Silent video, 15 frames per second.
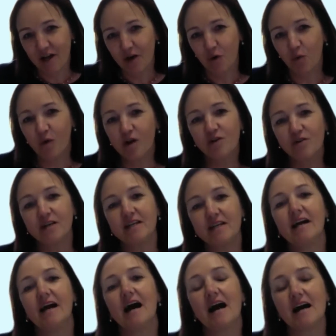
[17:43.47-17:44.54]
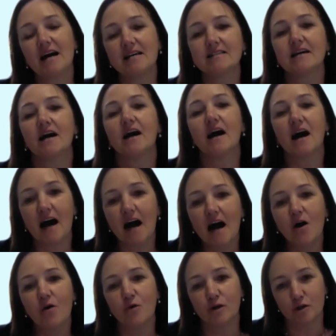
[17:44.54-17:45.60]
We already ask
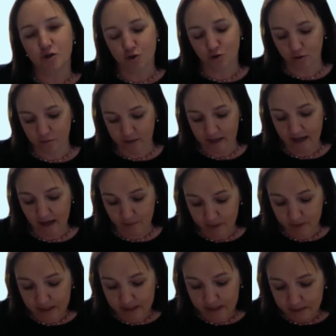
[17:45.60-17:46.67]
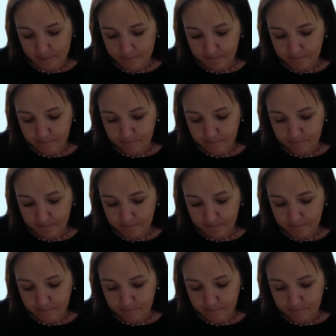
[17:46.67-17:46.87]
how it should be happening.